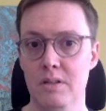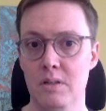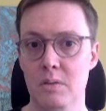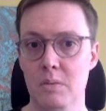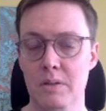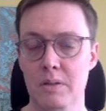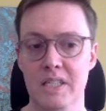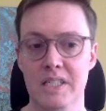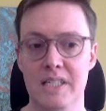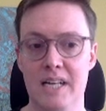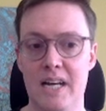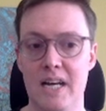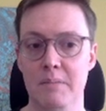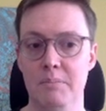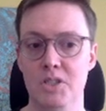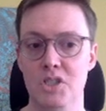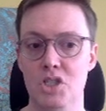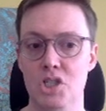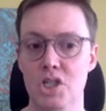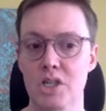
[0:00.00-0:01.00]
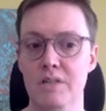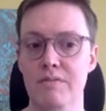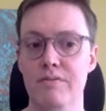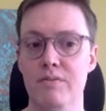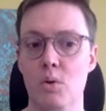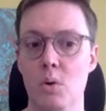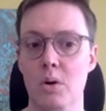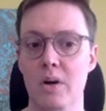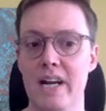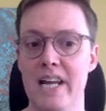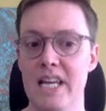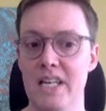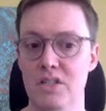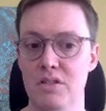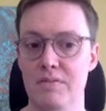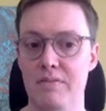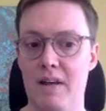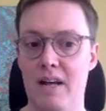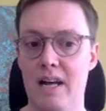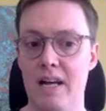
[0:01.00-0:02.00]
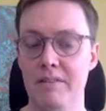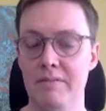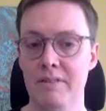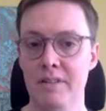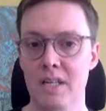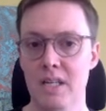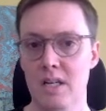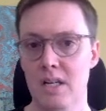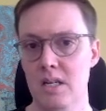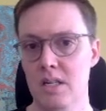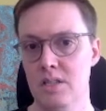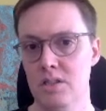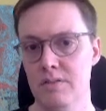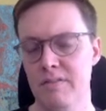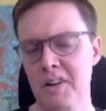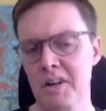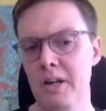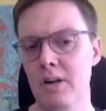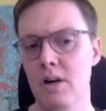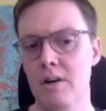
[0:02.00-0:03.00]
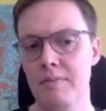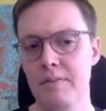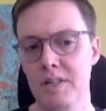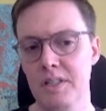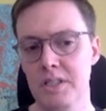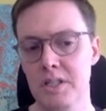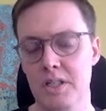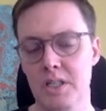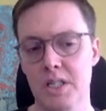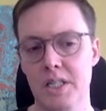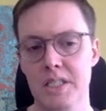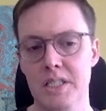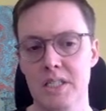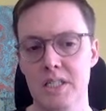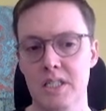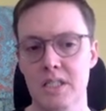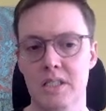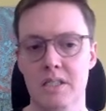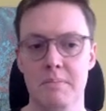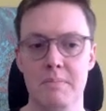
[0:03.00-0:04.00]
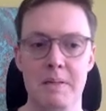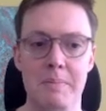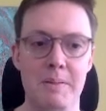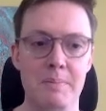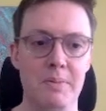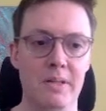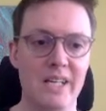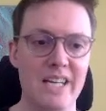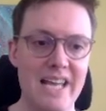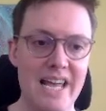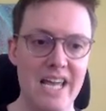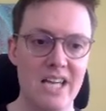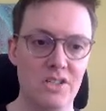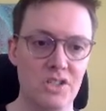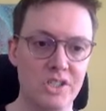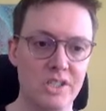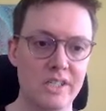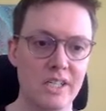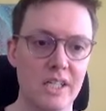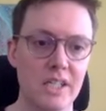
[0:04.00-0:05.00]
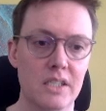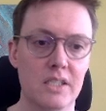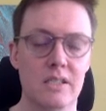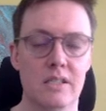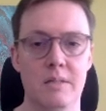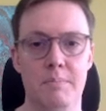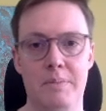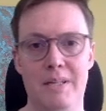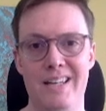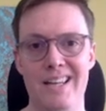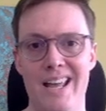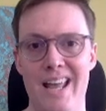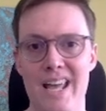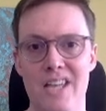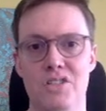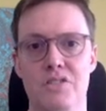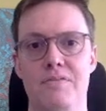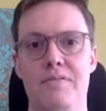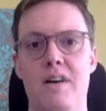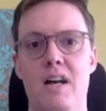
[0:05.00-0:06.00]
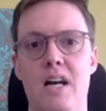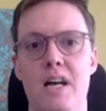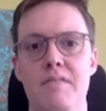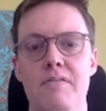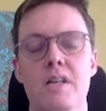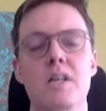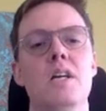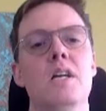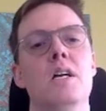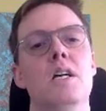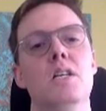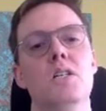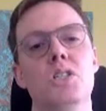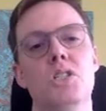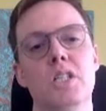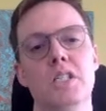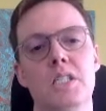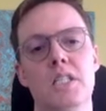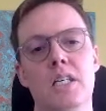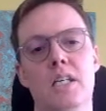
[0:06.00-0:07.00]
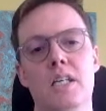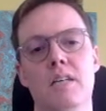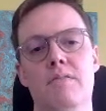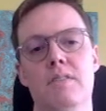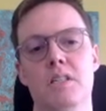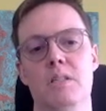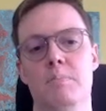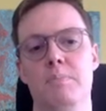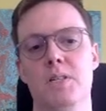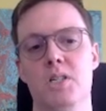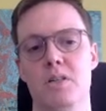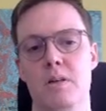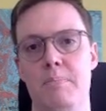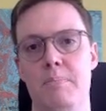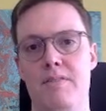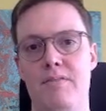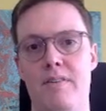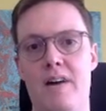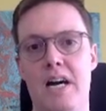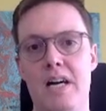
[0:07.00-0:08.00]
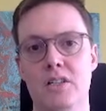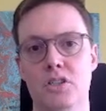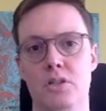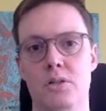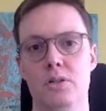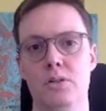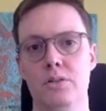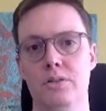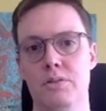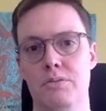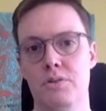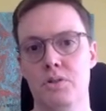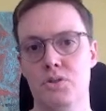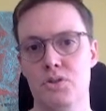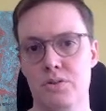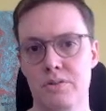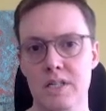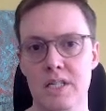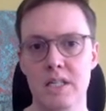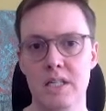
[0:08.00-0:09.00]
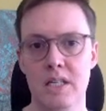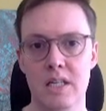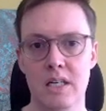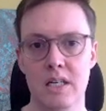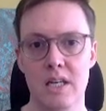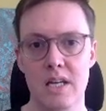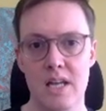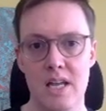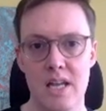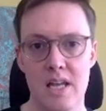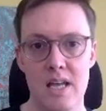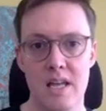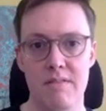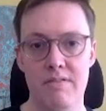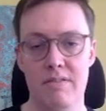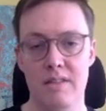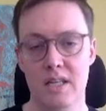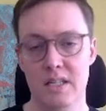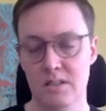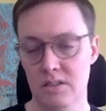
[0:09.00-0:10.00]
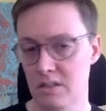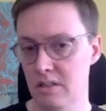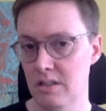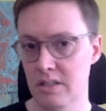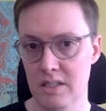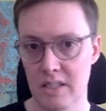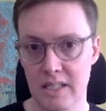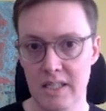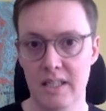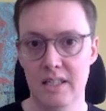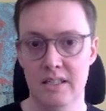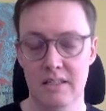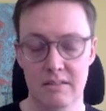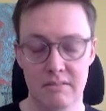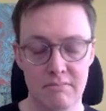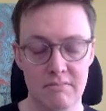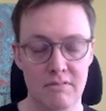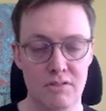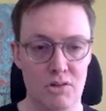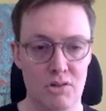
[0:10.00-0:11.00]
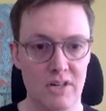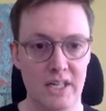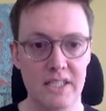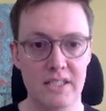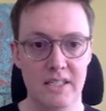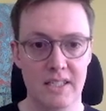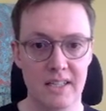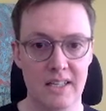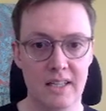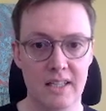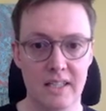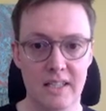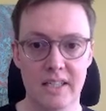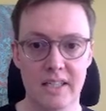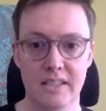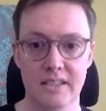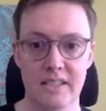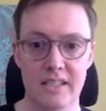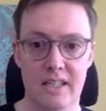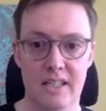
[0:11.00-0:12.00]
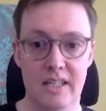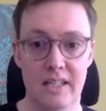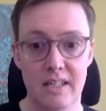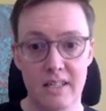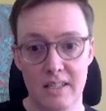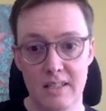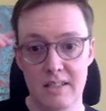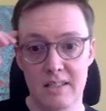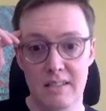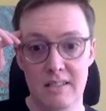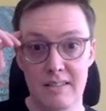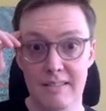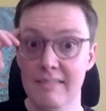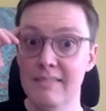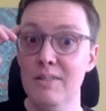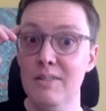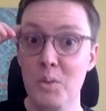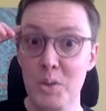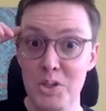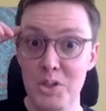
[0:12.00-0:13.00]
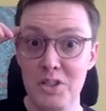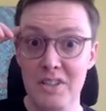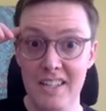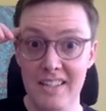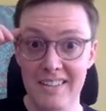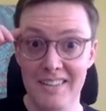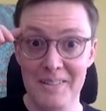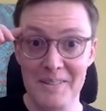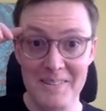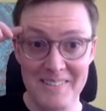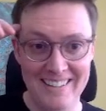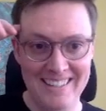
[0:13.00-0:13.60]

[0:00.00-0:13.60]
with a timely g4, h5. So very often it's a good idea to maybe play h6, to play h5, just to give this bishop a foxhole to retreat in if things start to get crazy on the king side, which they do.